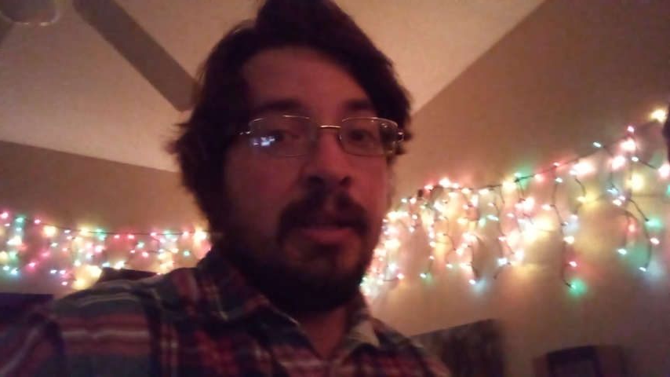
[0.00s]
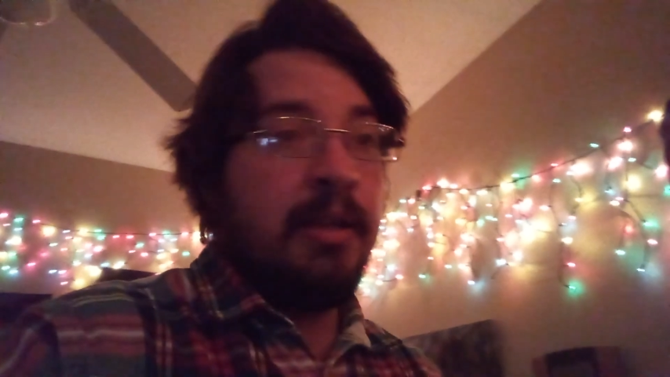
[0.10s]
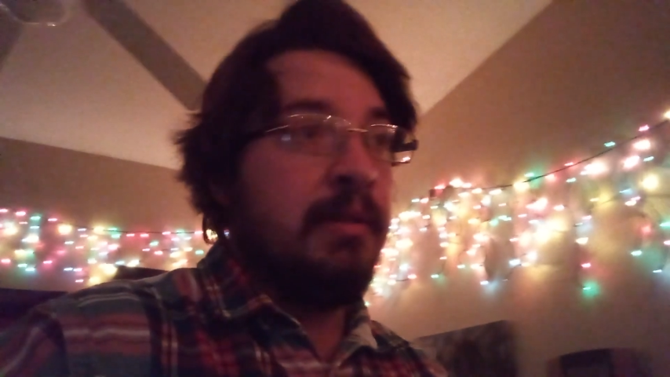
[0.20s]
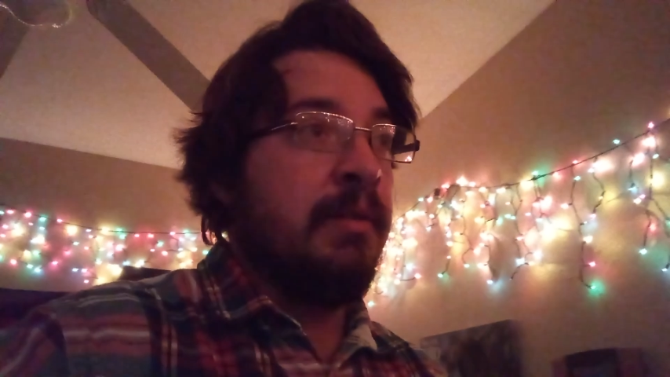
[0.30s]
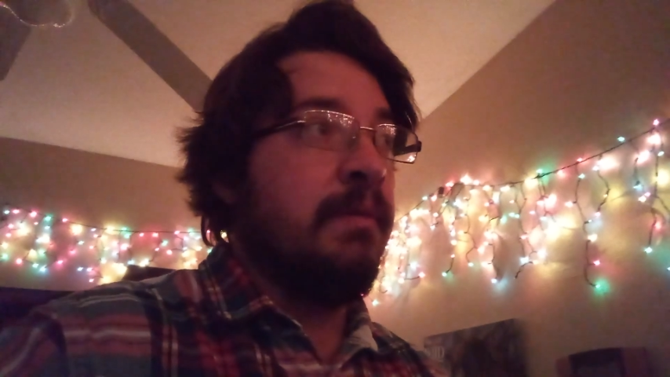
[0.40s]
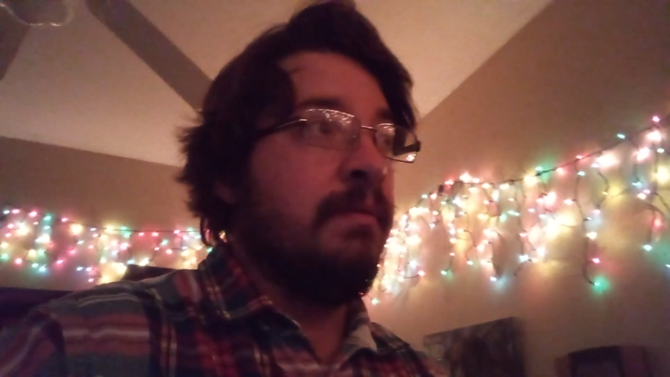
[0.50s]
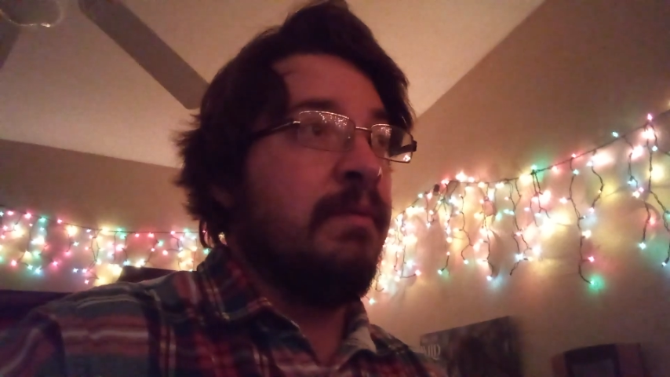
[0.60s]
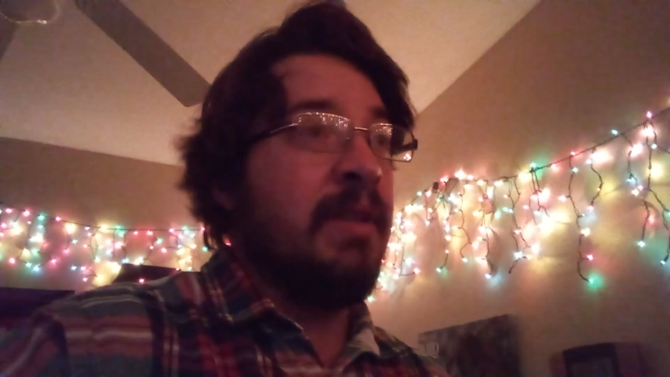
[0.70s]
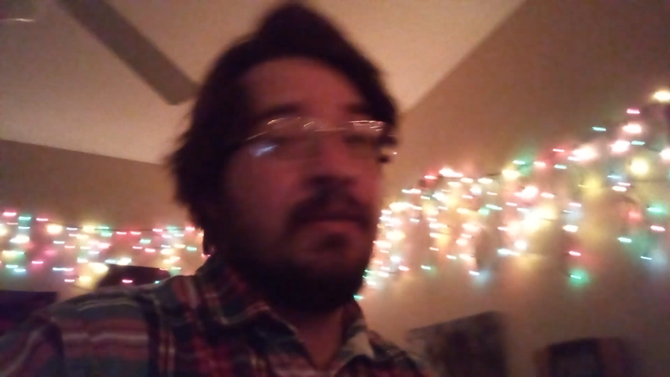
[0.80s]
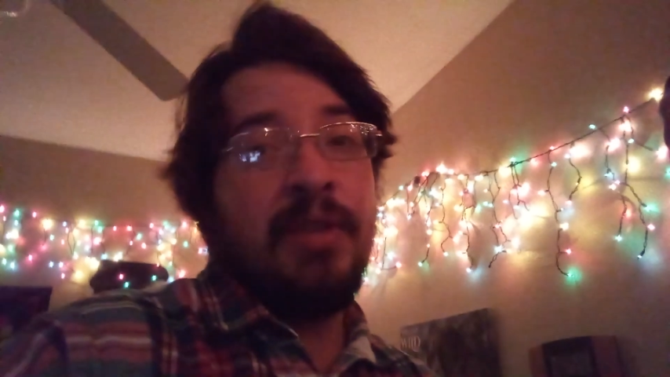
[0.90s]
And
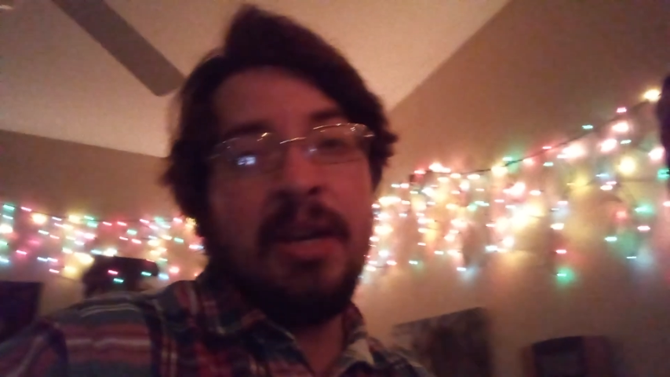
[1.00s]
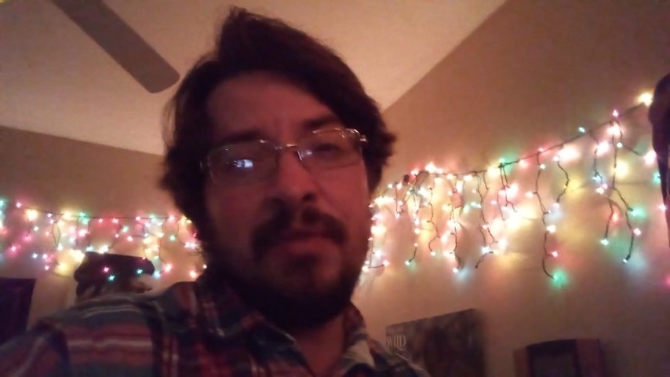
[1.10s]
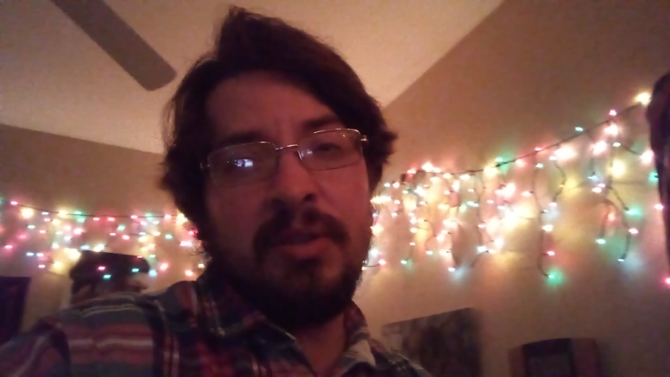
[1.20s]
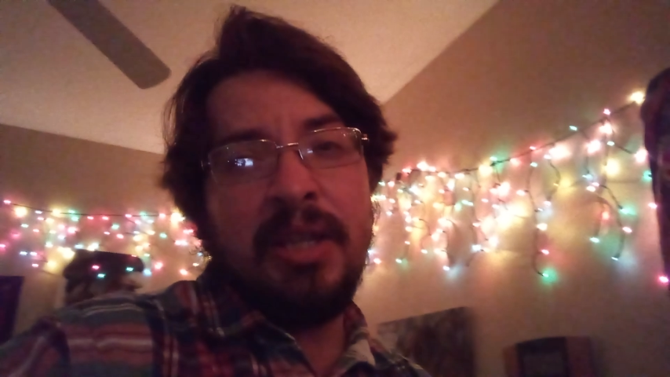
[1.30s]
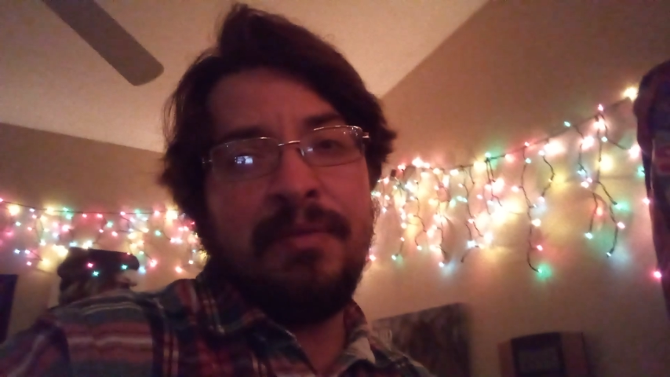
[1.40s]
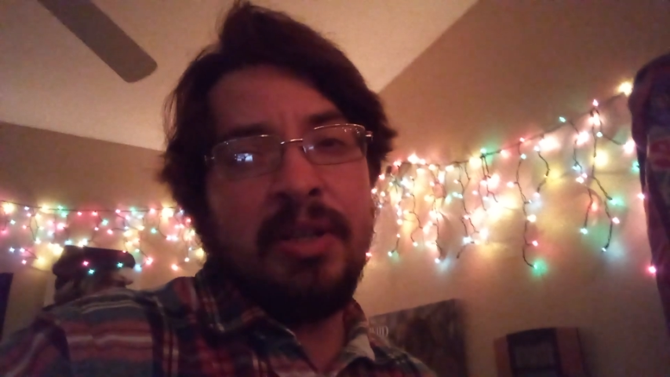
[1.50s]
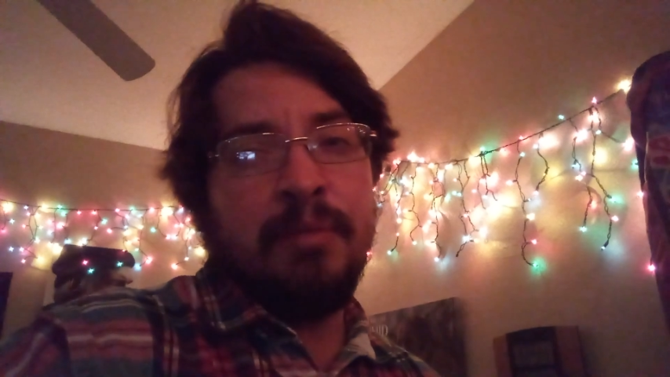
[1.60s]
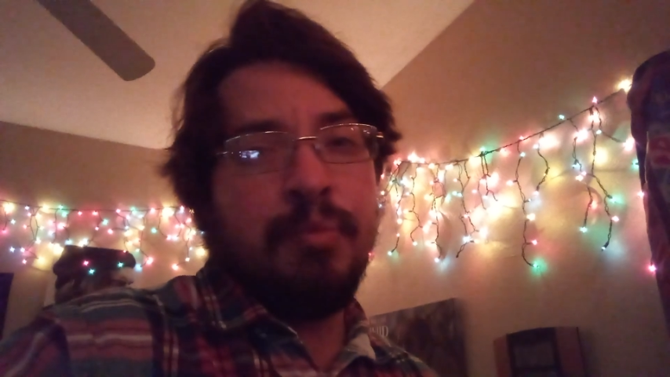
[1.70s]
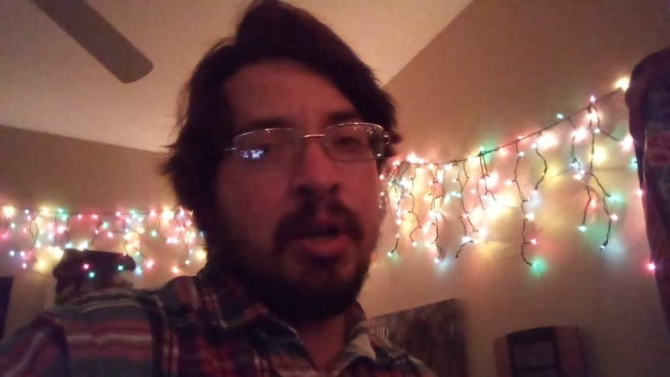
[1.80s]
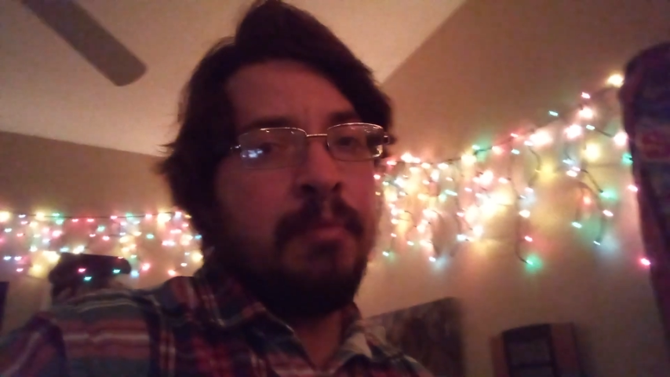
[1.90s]
if you ever live in
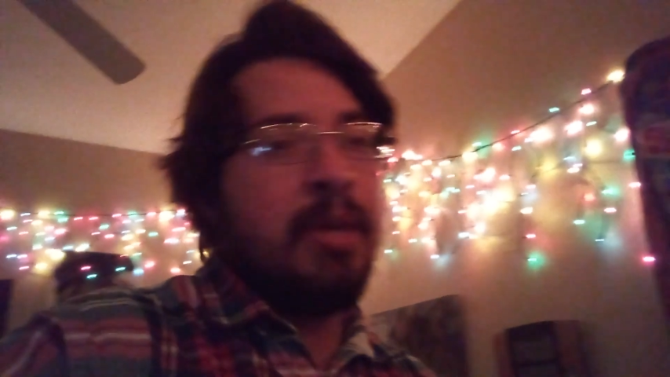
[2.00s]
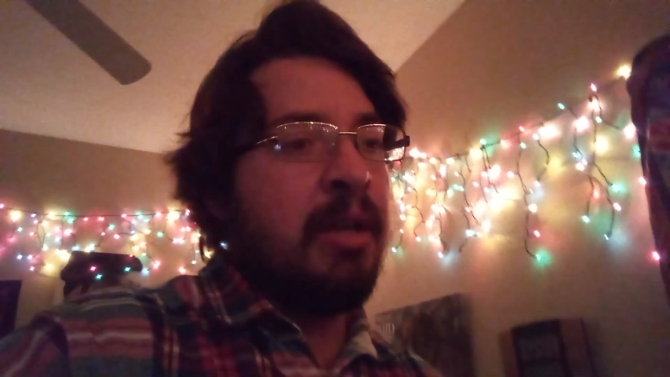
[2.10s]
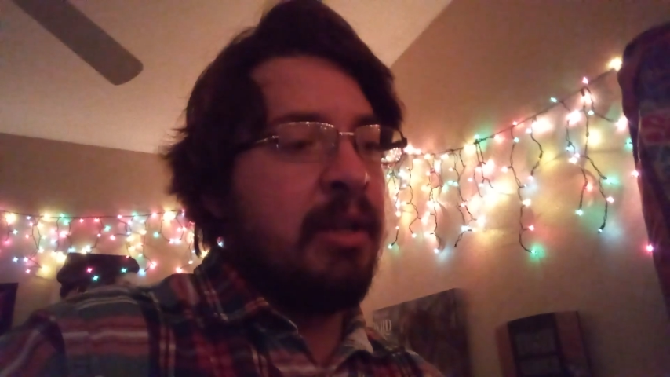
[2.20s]
an apartment